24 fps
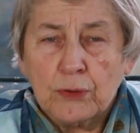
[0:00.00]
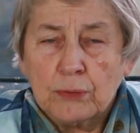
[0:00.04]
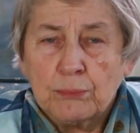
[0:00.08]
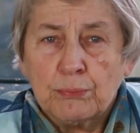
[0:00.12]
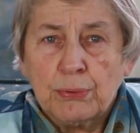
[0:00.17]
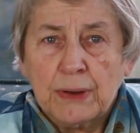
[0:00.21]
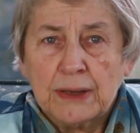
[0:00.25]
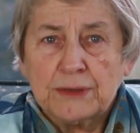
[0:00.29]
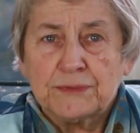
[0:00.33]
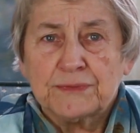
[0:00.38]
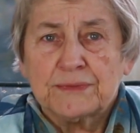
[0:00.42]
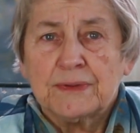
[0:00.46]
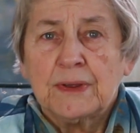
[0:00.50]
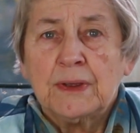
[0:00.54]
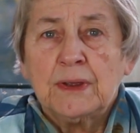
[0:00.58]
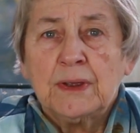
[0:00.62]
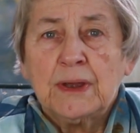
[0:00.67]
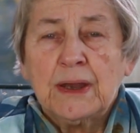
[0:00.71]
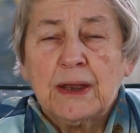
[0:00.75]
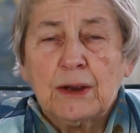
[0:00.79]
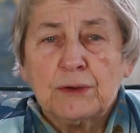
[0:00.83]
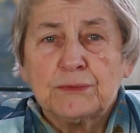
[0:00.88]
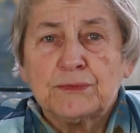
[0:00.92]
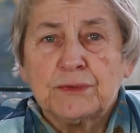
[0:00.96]
Her breasts
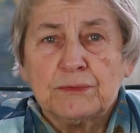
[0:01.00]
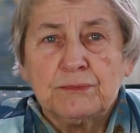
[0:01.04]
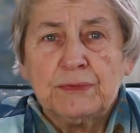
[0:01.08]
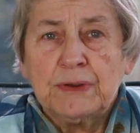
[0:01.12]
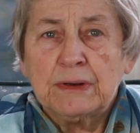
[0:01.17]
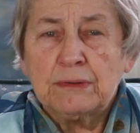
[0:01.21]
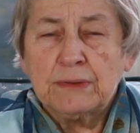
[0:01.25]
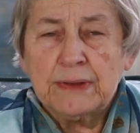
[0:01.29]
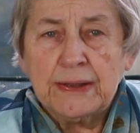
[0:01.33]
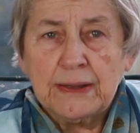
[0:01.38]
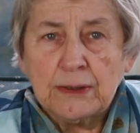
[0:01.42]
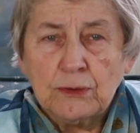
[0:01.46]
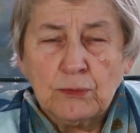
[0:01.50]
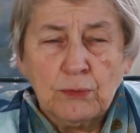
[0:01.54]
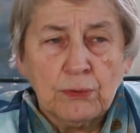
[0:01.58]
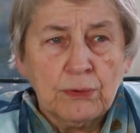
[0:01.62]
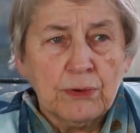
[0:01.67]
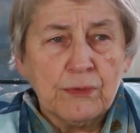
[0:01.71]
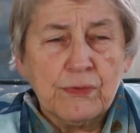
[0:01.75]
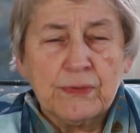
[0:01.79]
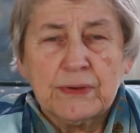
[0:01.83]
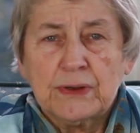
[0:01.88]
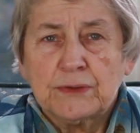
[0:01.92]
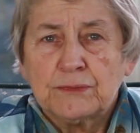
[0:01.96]
are severely
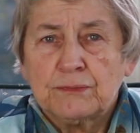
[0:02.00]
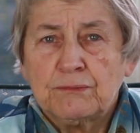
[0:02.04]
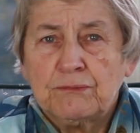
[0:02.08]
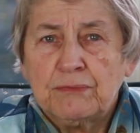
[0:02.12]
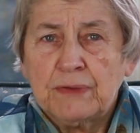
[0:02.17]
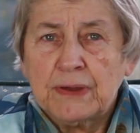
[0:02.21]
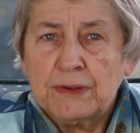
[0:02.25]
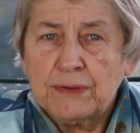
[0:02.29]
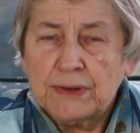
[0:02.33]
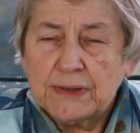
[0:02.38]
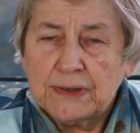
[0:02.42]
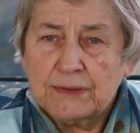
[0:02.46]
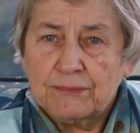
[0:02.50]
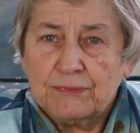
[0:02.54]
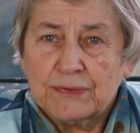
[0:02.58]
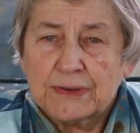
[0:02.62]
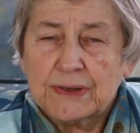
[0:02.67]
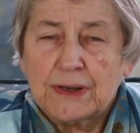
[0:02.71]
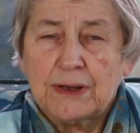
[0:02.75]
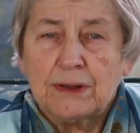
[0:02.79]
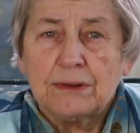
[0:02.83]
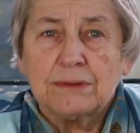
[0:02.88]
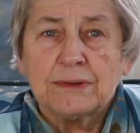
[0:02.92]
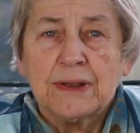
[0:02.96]
engorged, and it's very
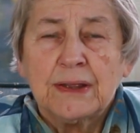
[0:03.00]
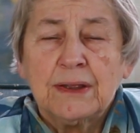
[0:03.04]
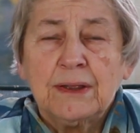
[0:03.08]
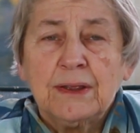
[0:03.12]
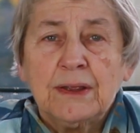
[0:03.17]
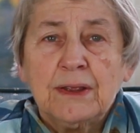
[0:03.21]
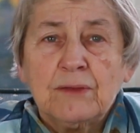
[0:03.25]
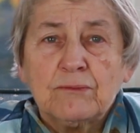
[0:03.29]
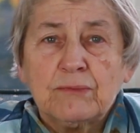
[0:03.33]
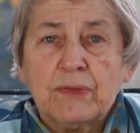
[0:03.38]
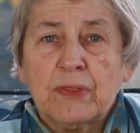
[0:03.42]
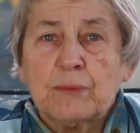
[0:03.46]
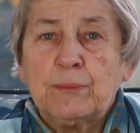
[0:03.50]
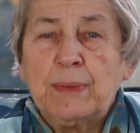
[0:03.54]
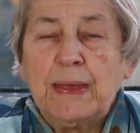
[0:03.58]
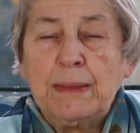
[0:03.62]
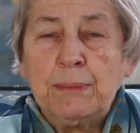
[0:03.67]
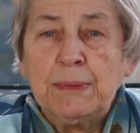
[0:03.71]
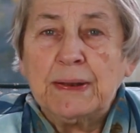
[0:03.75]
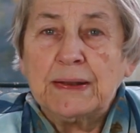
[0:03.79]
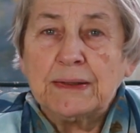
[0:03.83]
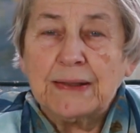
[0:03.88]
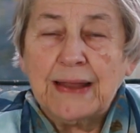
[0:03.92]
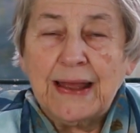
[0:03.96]
difficult for the
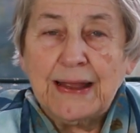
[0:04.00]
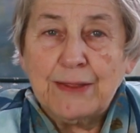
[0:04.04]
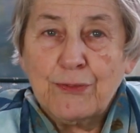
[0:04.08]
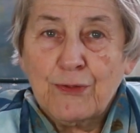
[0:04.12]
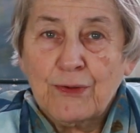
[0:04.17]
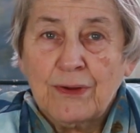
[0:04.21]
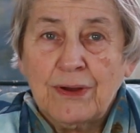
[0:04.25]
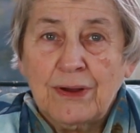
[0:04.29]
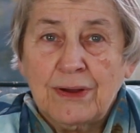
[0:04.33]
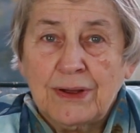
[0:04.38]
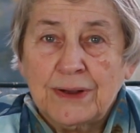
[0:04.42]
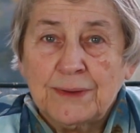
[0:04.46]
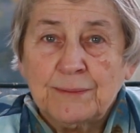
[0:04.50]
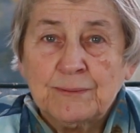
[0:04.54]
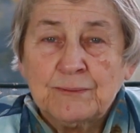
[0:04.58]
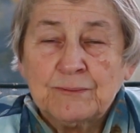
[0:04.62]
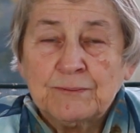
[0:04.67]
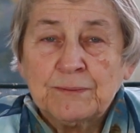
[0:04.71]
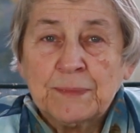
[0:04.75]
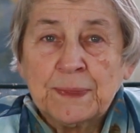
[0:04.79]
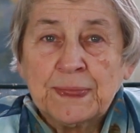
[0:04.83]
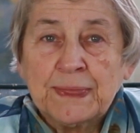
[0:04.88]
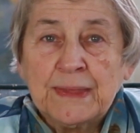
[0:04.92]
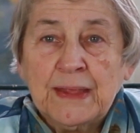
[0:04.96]
baby to latch on
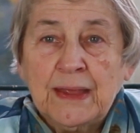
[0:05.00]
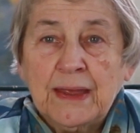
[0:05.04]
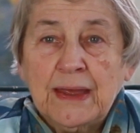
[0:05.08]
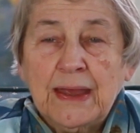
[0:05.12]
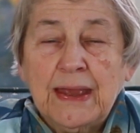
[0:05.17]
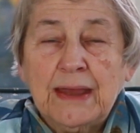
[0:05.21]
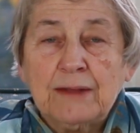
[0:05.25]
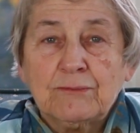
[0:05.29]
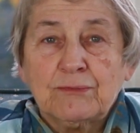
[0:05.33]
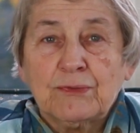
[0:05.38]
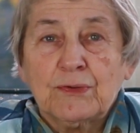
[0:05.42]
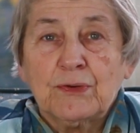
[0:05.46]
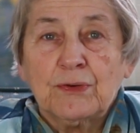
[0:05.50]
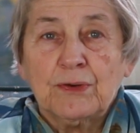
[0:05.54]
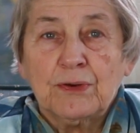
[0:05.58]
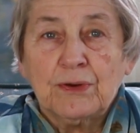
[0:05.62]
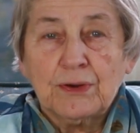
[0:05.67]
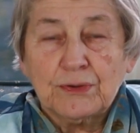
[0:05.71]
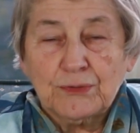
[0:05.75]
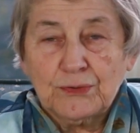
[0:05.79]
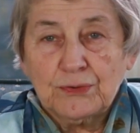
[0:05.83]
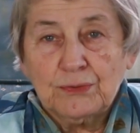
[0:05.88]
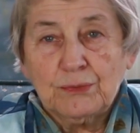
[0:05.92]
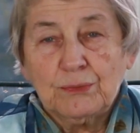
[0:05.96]
and for
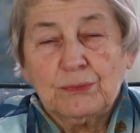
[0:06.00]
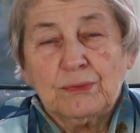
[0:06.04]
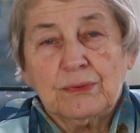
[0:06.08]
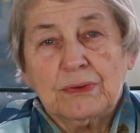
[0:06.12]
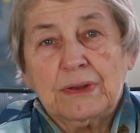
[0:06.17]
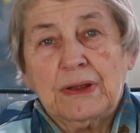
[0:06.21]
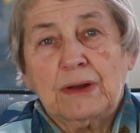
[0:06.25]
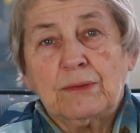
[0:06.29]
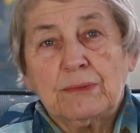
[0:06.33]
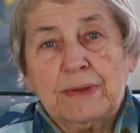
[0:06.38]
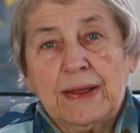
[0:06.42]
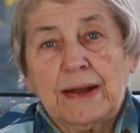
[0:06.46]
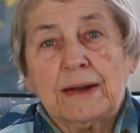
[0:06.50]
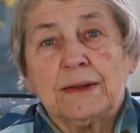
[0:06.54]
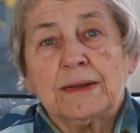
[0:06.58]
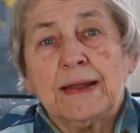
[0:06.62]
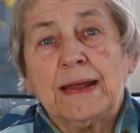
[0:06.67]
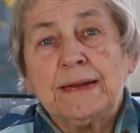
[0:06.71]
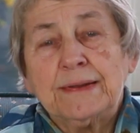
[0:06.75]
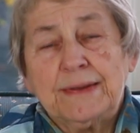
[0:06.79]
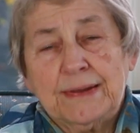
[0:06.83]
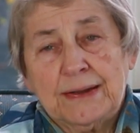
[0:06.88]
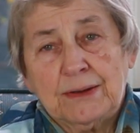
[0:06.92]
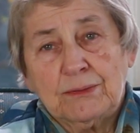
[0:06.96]
her to get a
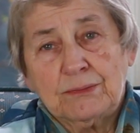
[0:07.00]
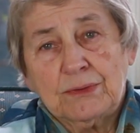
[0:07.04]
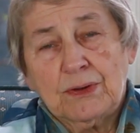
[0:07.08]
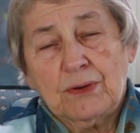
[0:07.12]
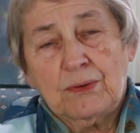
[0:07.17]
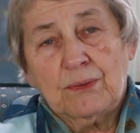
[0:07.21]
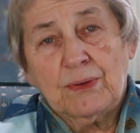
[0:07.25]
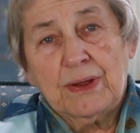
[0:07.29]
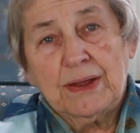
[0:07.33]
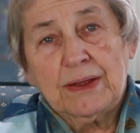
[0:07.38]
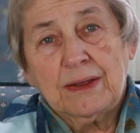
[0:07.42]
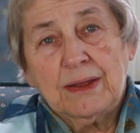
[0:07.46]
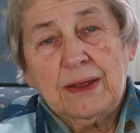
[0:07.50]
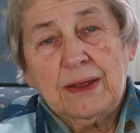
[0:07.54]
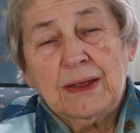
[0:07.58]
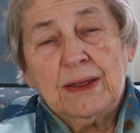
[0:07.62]
letdown going.